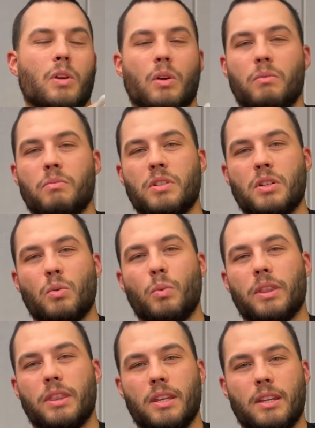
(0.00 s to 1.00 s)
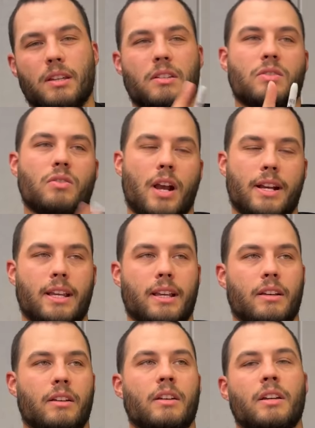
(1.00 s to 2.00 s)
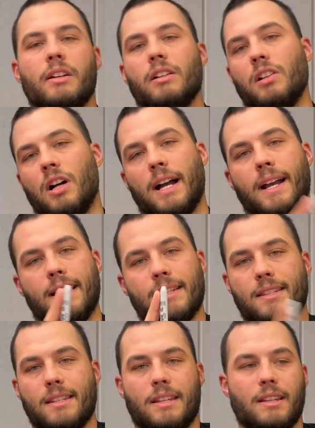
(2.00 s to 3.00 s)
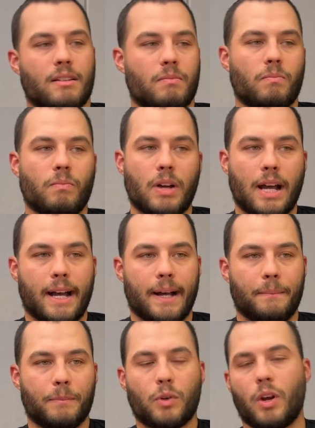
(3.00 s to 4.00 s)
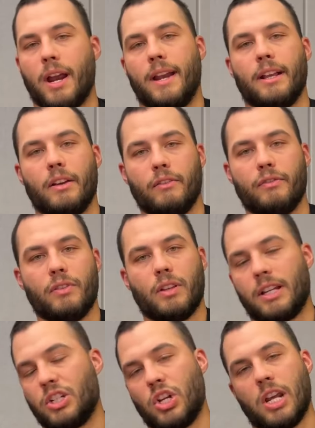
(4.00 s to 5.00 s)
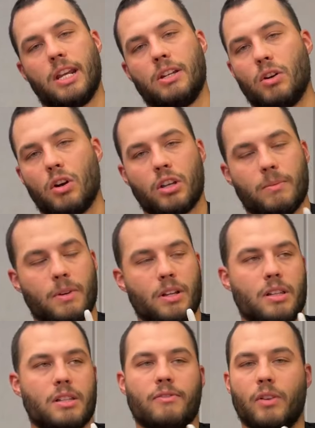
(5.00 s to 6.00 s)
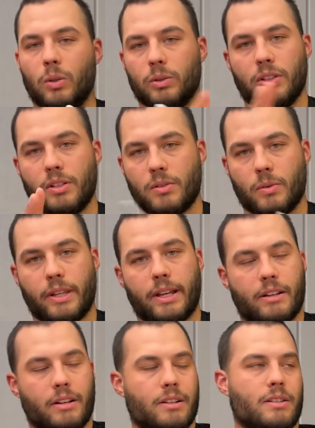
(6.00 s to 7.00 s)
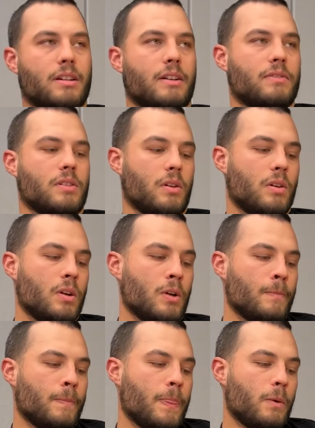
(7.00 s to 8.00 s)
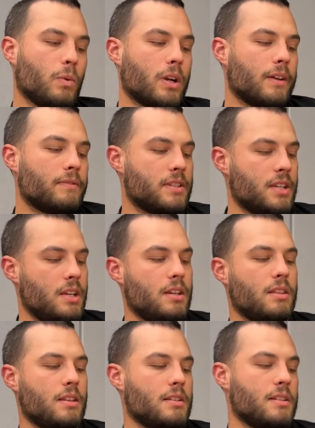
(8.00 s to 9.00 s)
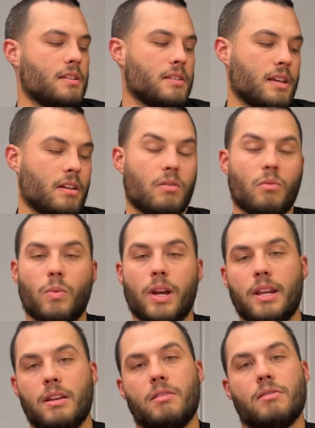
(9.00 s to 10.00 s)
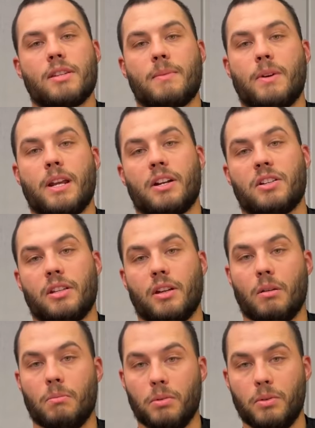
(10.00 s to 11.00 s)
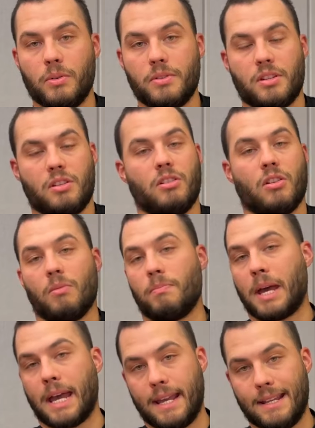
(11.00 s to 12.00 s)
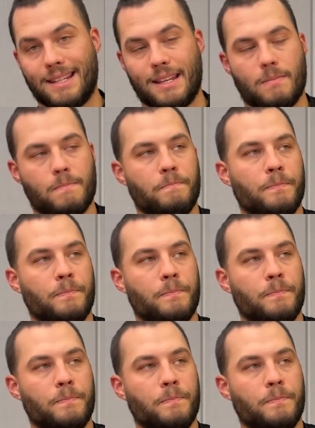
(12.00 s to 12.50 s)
deal with the tracking clients, the creating of shared documents, folders, all that kind of stuff. So what I've seen in this is that when someone actually onboards and pays him,